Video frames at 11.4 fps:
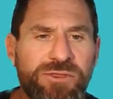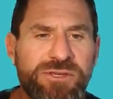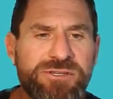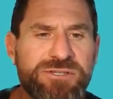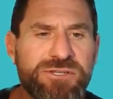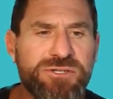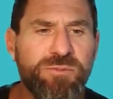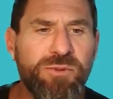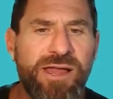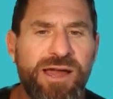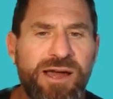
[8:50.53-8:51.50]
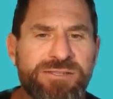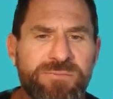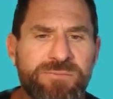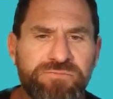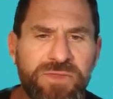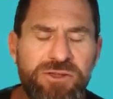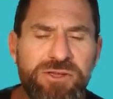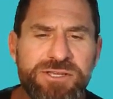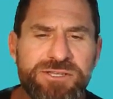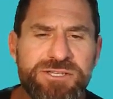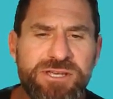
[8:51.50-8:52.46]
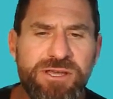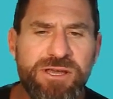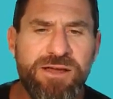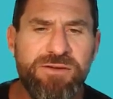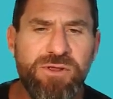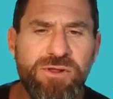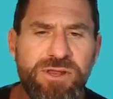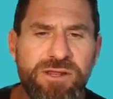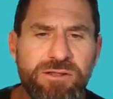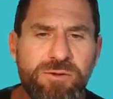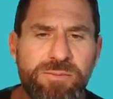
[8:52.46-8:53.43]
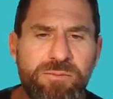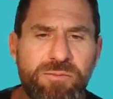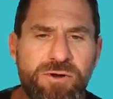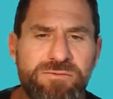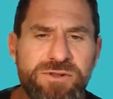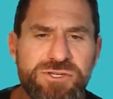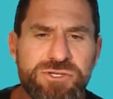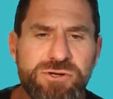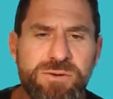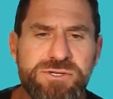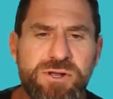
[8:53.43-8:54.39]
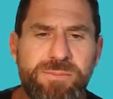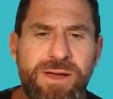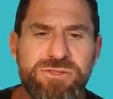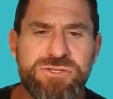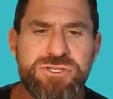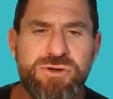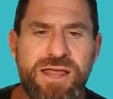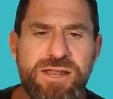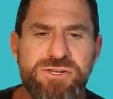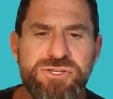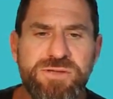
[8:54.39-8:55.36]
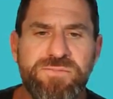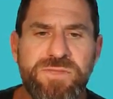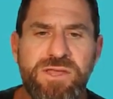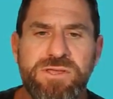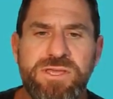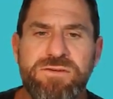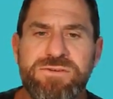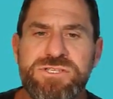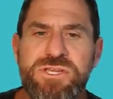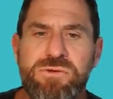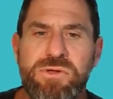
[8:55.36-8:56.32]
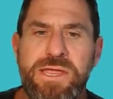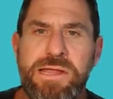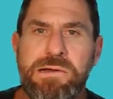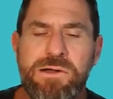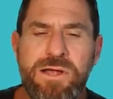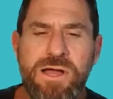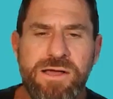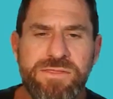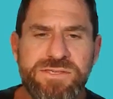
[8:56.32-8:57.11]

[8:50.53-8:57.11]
with these display ads. And you can see if you need a little bit more of a description about the strategy, it'll give it to you here.